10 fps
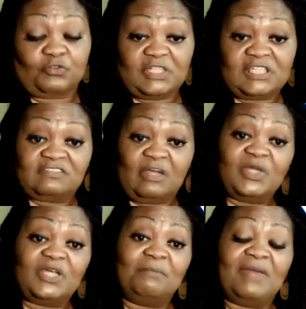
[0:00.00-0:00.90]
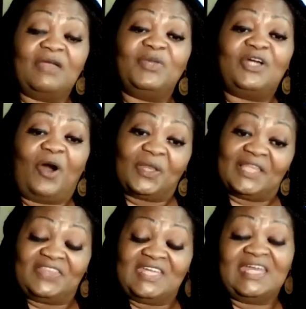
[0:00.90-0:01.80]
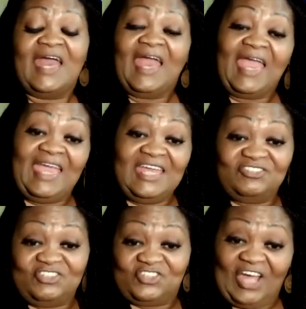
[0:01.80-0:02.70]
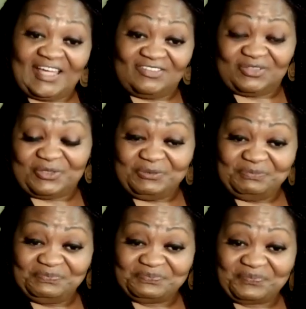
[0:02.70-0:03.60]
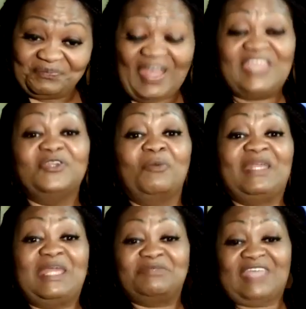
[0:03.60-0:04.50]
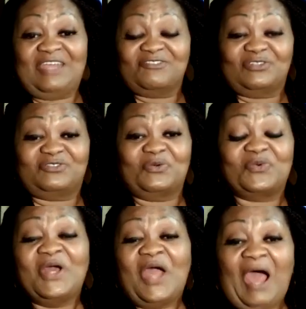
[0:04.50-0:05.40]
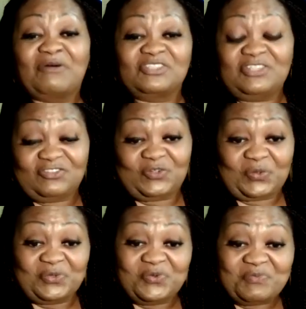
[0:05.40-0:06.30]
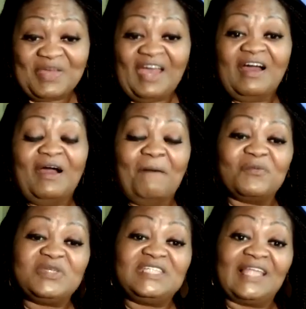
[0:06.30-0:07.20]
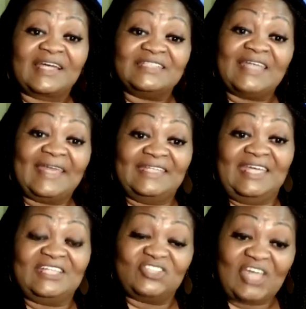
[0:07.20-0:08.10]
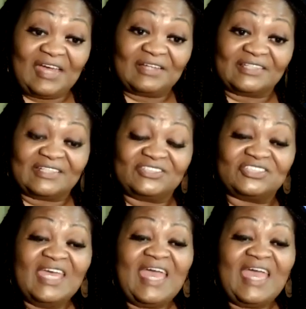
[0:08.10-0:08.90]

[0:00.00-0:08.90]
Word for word: drinks that we can make. We call it the Angigizer. And you know, my name's Angel, so I was in this group um, we did like a 90 day challenge